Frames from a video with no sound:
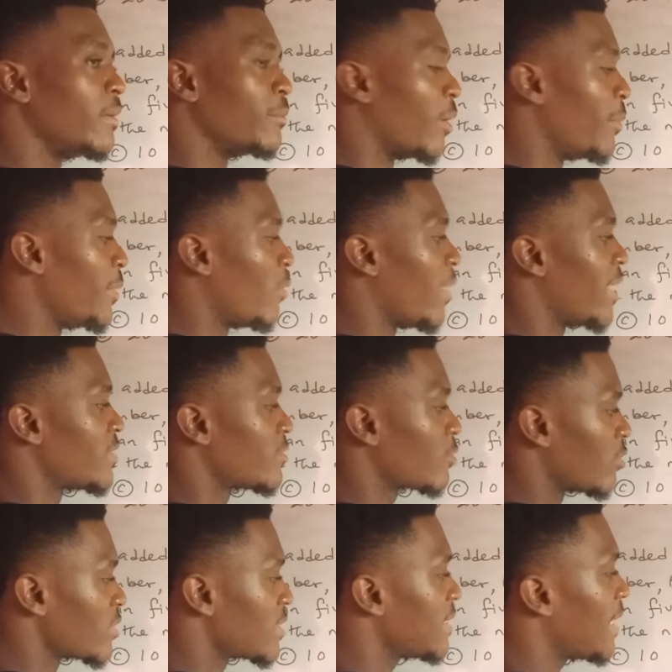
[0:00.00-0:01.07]
But meanwhile,
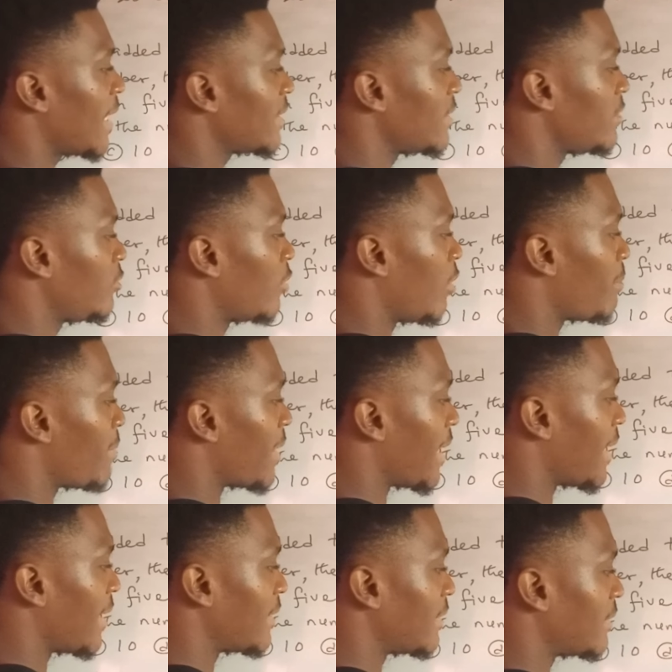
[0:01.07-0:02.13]
consider the
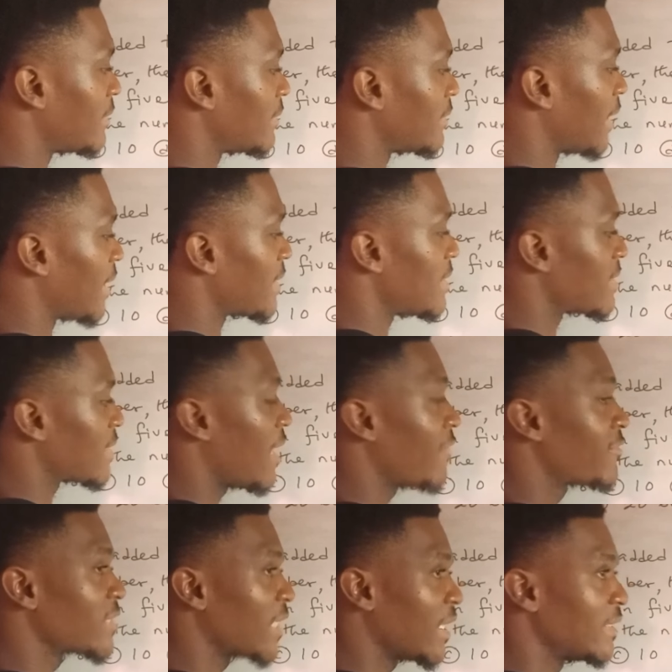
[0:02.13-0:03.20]
number that is
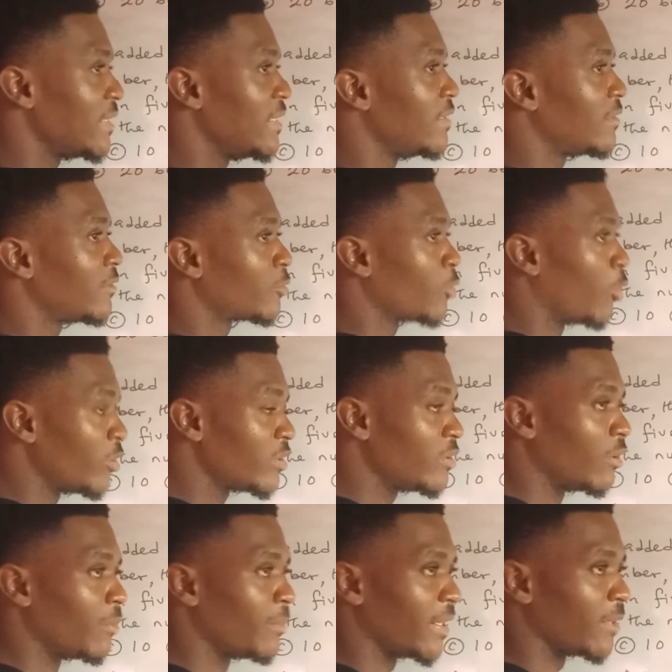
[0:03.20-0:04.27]
after the third
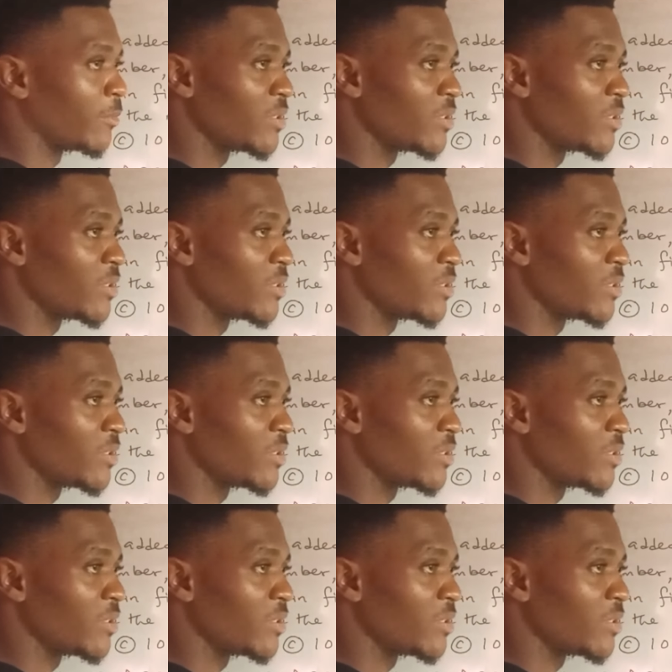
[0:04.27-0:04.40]
number,